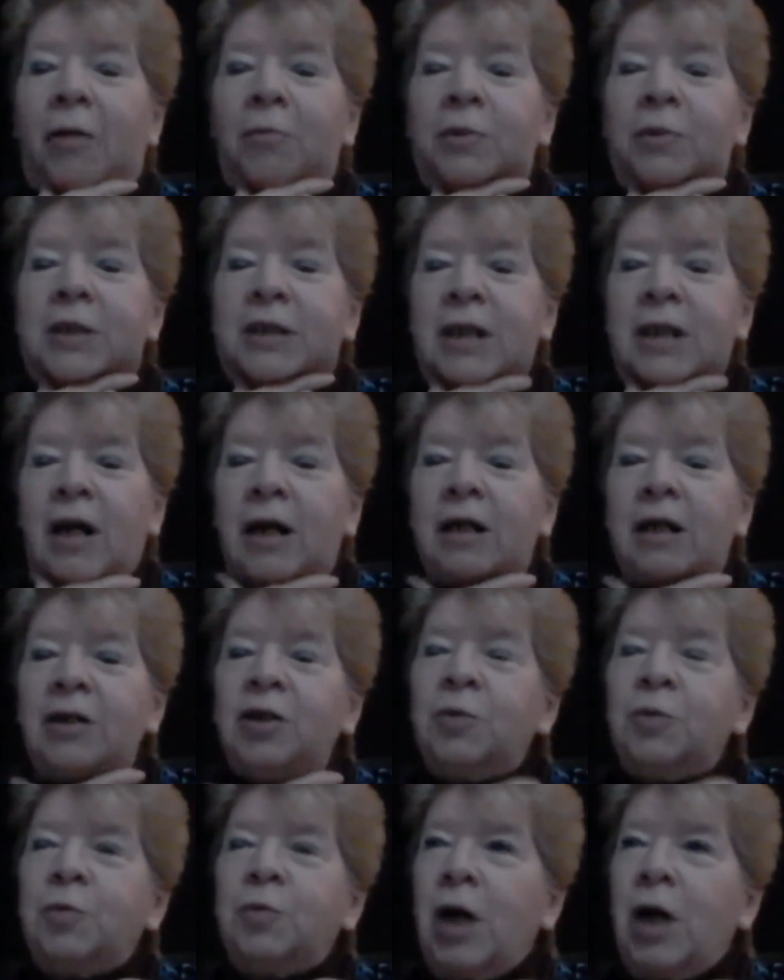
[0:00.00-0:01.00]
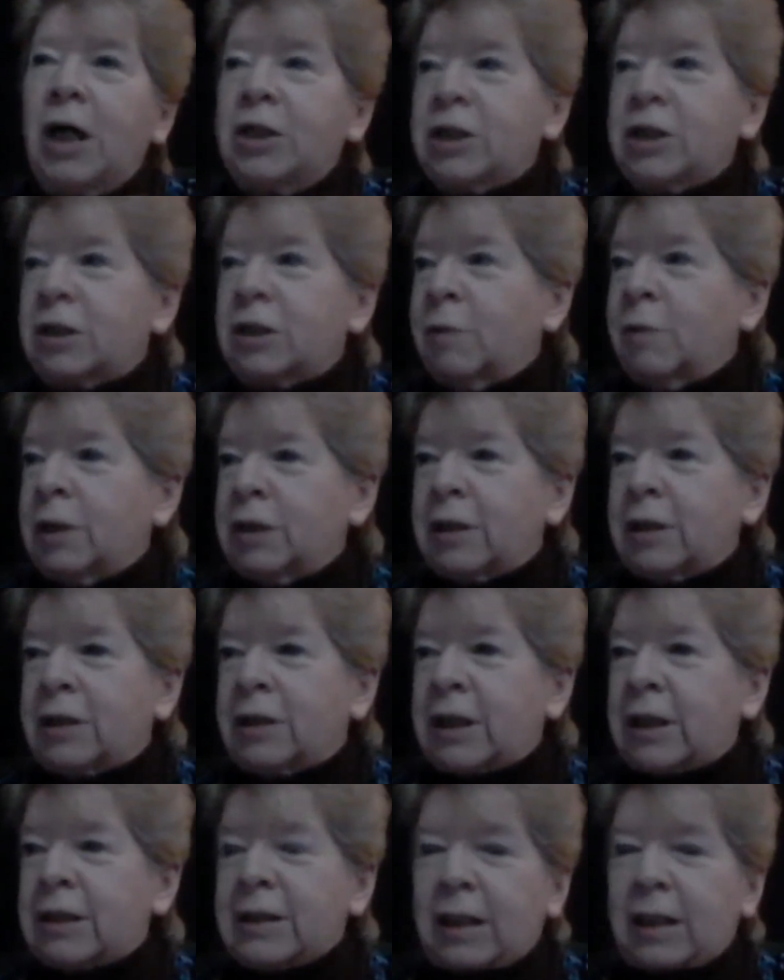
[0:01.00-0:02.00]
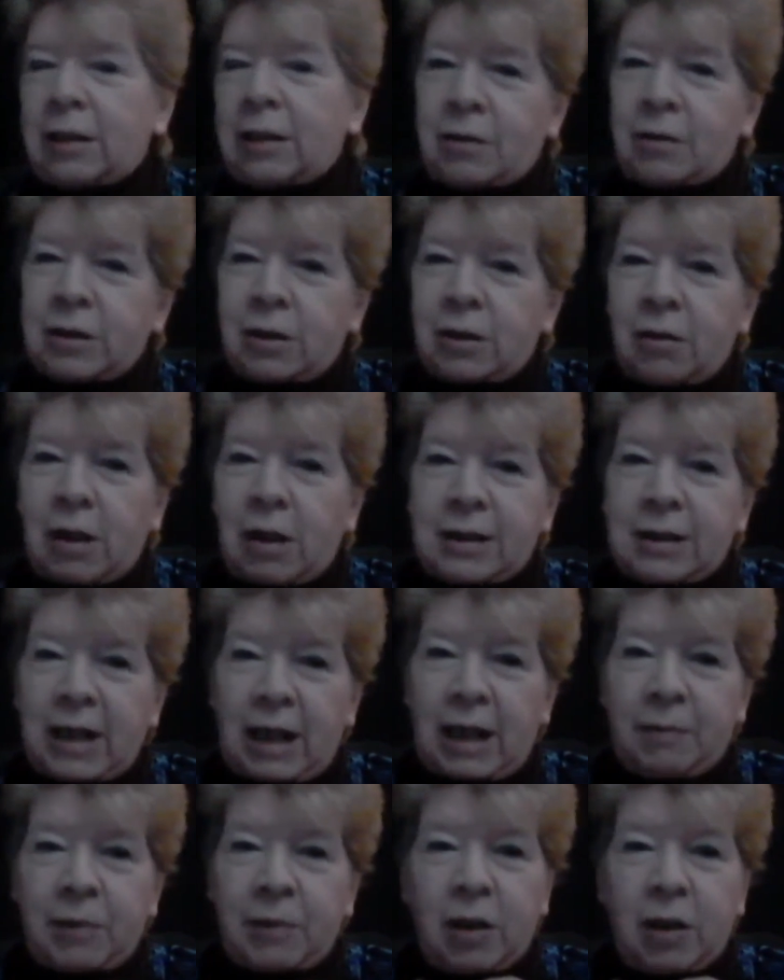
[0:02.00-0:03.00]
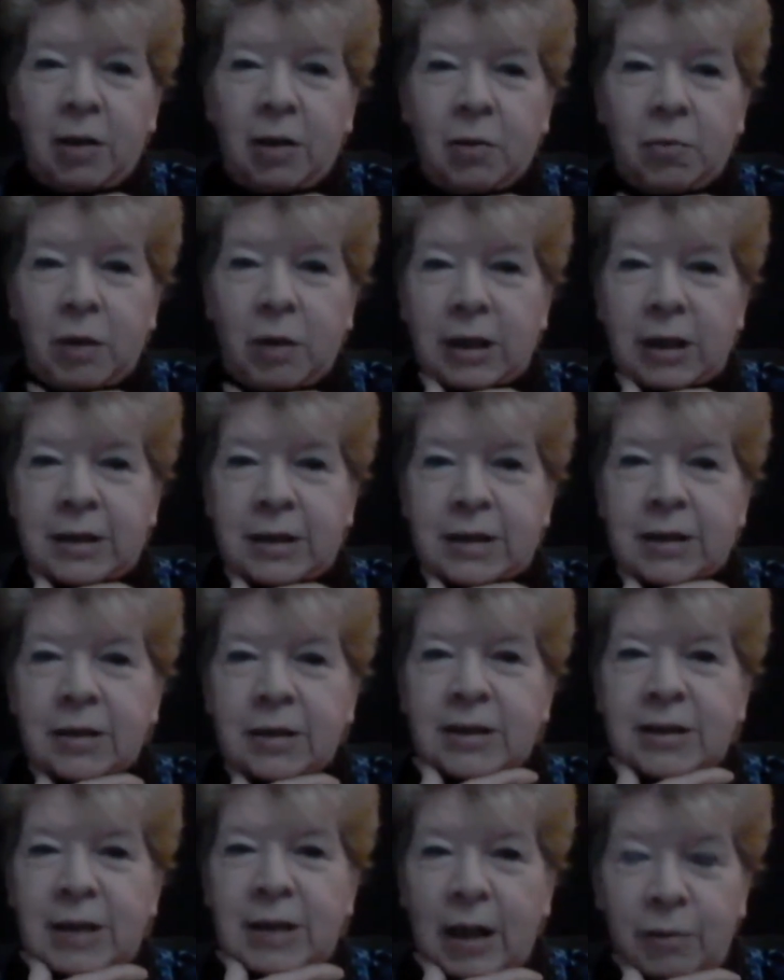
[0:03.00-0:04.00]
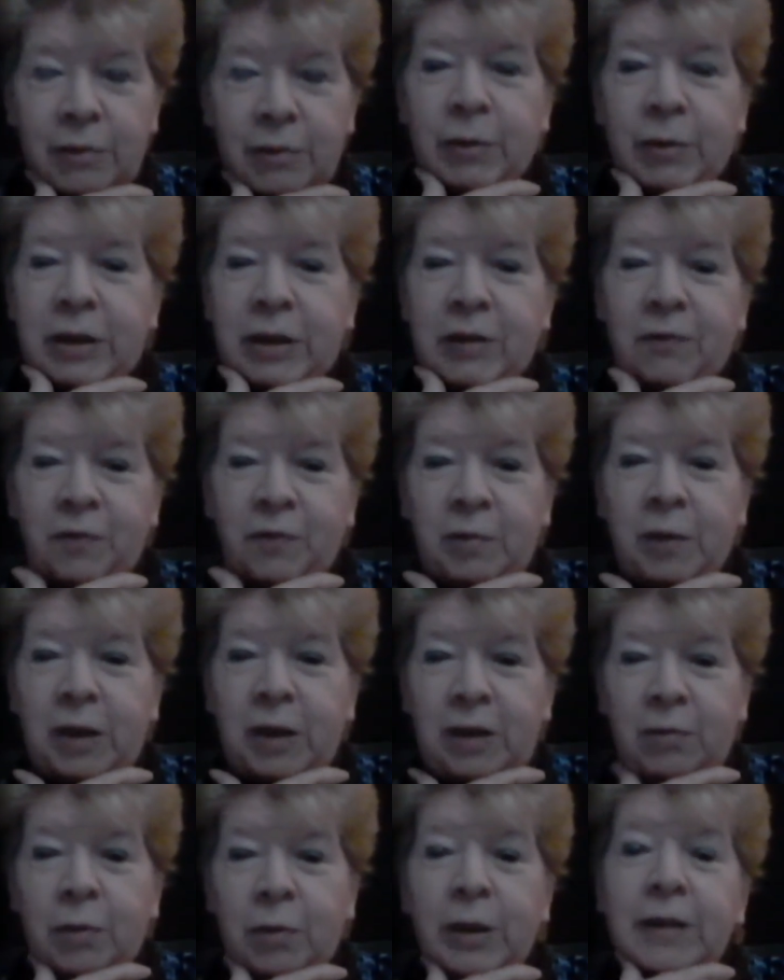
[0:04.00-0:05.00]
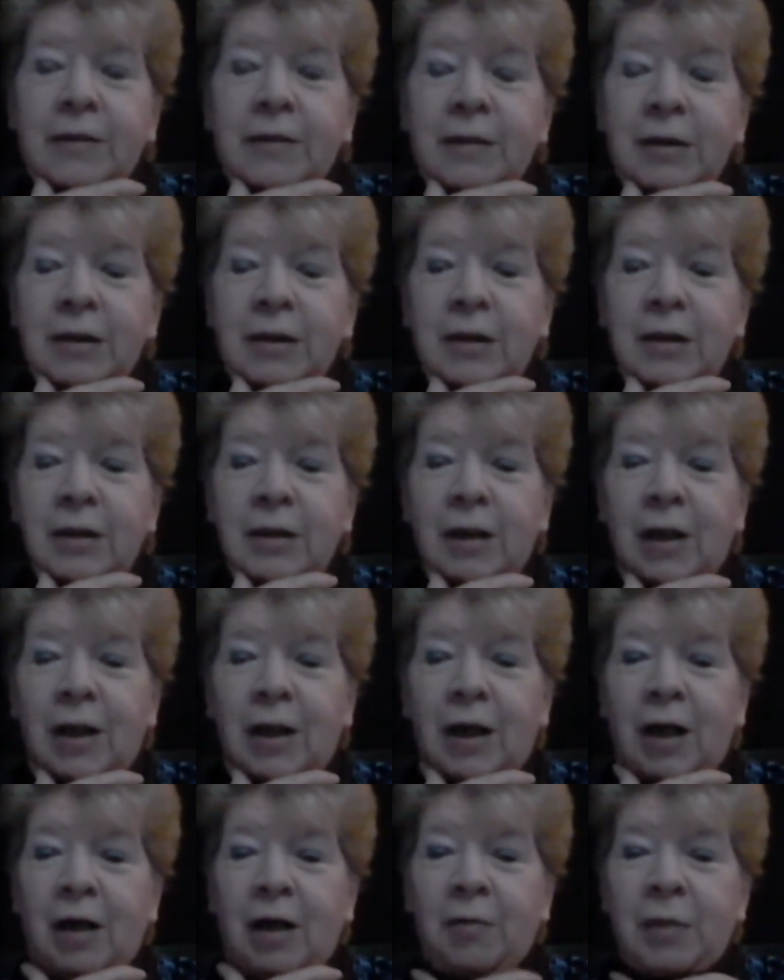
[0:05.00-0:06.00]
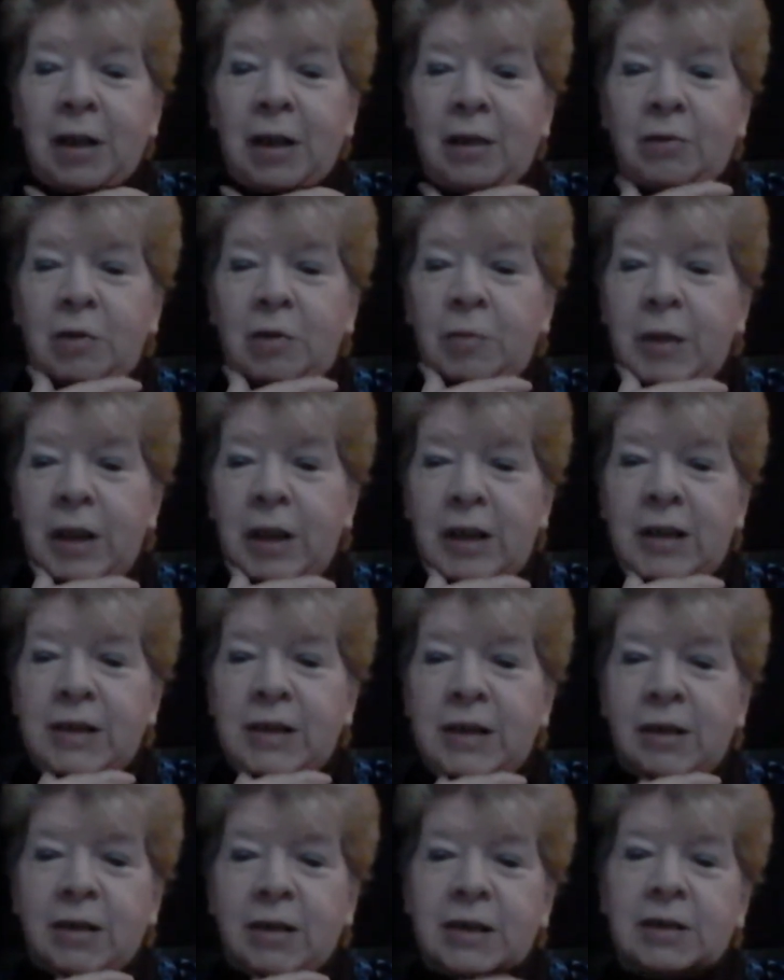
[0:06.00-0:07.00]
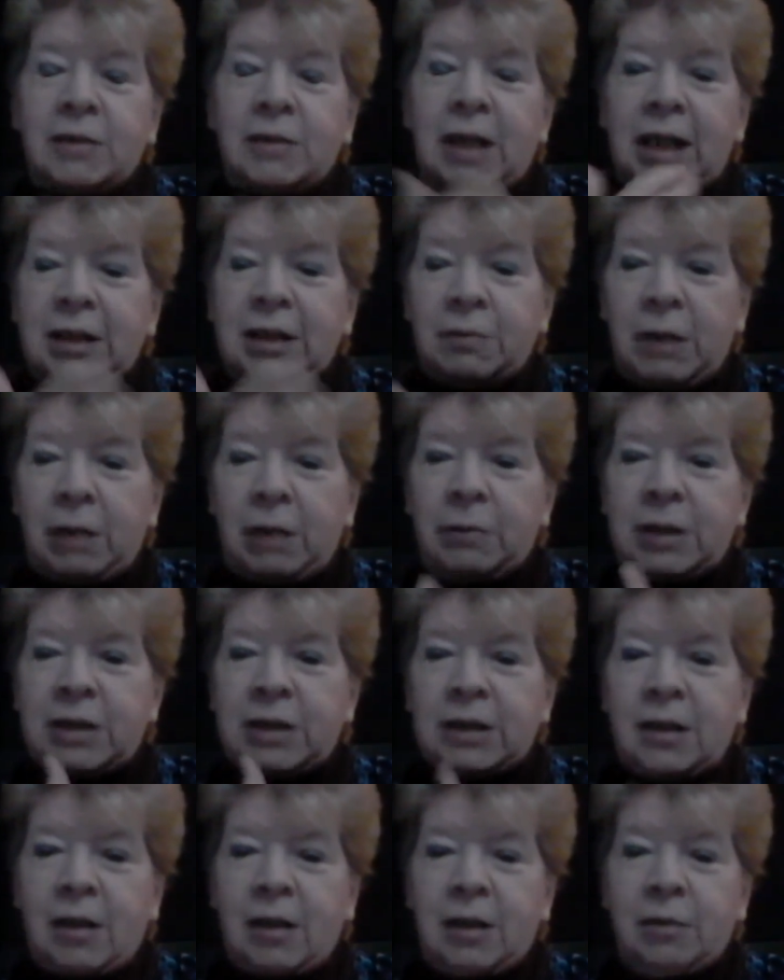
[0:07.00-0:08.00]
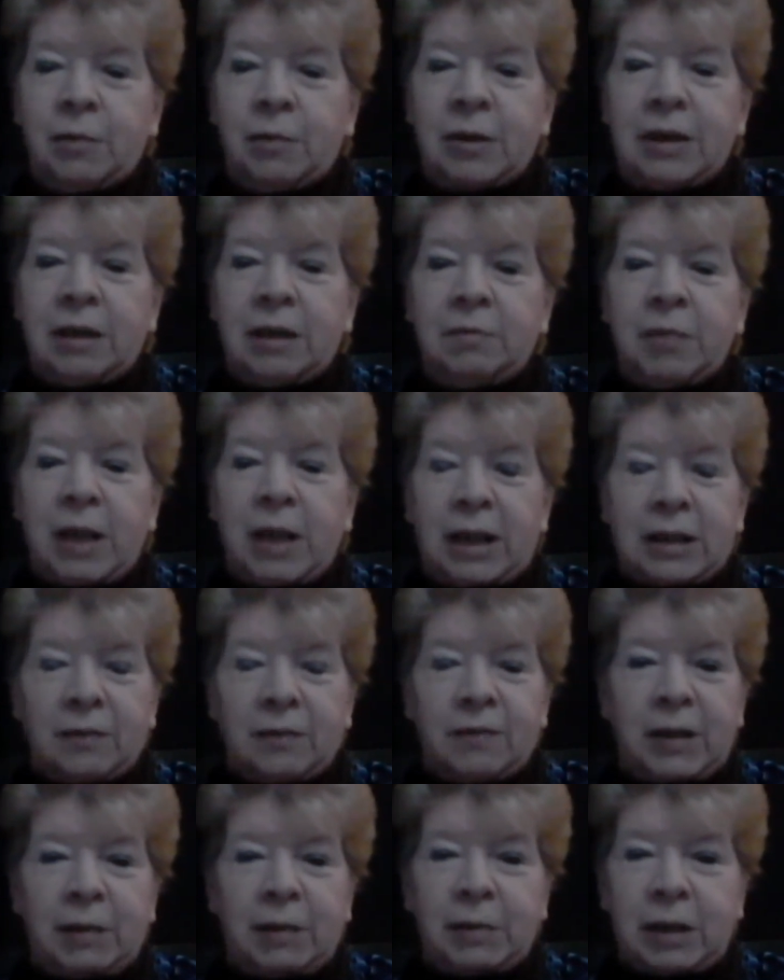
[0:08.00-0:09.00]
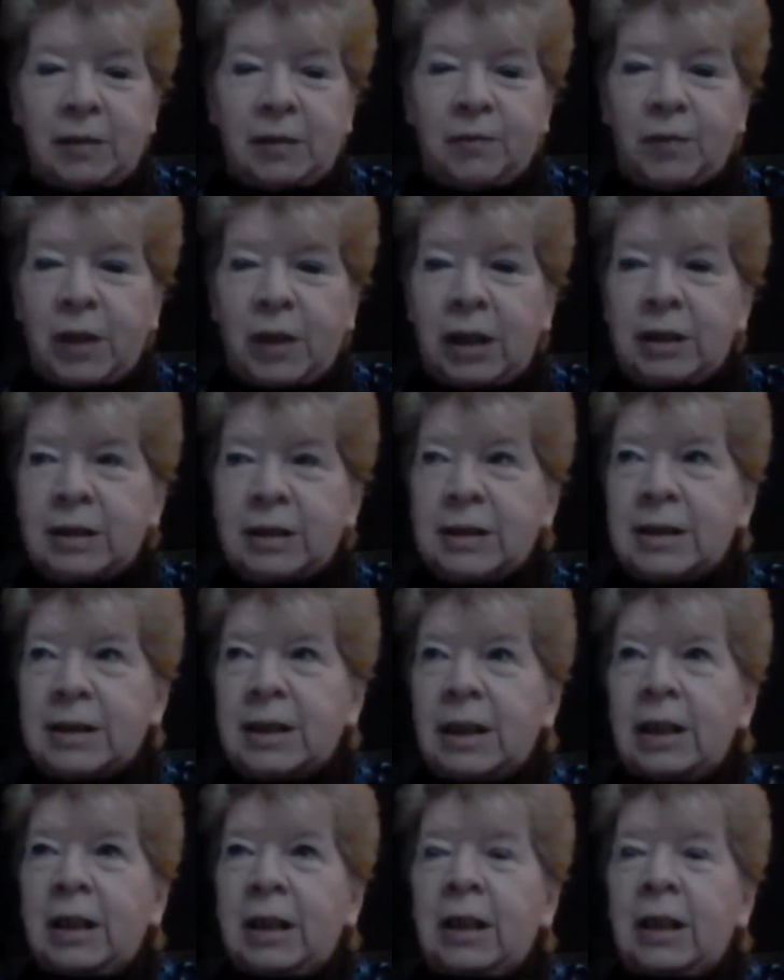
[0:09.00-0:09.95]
Starting a new project, one of the things I learned a long time ago was start with what you're familiar with, and it will be easier. So that's why we started with Impacted Family and Friends.